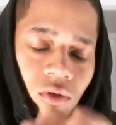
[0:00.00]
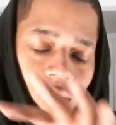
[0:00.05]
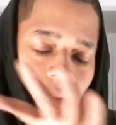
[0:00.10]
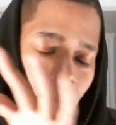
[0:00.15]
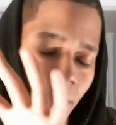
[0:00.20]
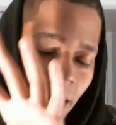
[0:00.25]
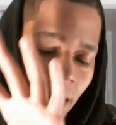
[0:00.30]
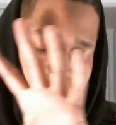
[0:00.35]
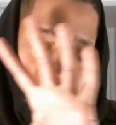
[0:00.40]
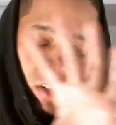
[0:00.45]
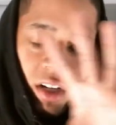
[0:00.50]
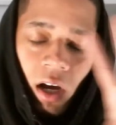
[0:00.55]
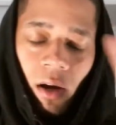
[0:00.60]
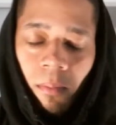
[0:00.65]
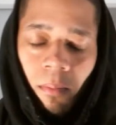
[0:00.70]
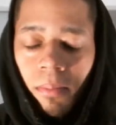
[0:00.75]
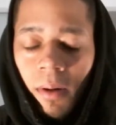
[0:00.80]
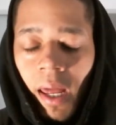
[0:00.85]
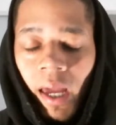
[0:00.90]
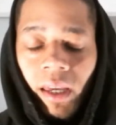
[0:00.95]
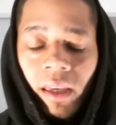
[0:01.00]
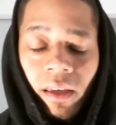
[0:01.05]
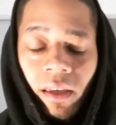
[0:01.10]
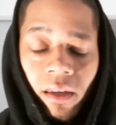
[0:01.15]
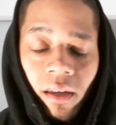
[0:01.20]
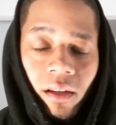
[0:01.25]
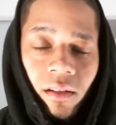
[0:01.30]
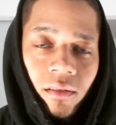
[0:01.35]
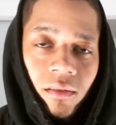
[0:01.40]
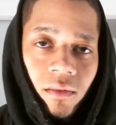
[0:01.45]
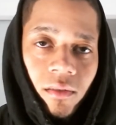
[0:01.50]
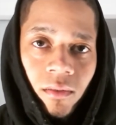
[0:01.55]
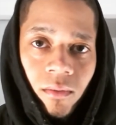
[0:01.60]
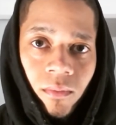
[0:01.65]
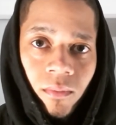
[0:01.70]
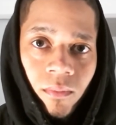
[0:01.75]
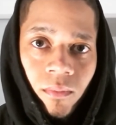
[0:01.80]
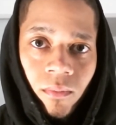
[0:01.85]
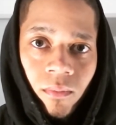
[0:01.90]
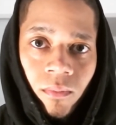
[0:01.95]
can imagine how black it gets.
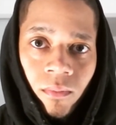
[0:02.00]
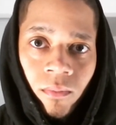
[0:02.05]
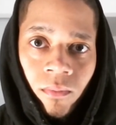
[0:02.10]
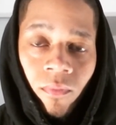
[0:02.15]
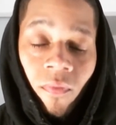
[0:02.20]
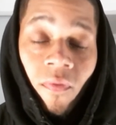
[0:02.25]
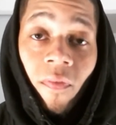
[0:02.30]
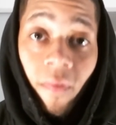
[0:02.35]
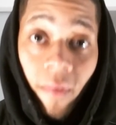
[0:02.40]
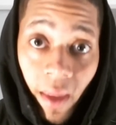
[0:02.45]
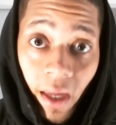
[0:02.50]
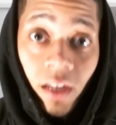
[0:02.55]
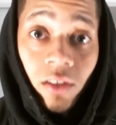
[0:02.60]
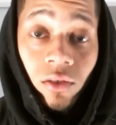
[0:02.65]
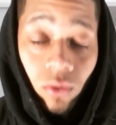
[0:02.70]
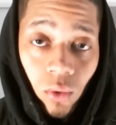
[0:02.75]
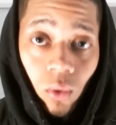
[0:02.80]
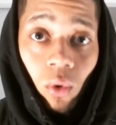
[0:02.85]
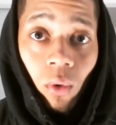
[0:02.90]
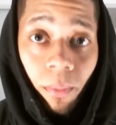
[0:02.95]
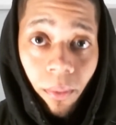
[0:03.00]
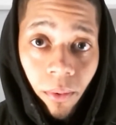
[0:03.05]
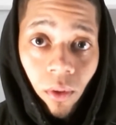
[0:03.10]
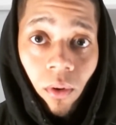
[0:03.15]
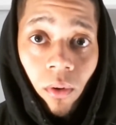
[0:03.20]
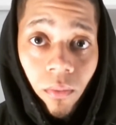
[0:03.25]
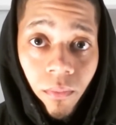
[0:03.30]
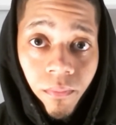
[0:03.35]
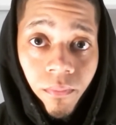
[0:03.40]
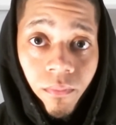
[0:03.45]
That's Scorpio.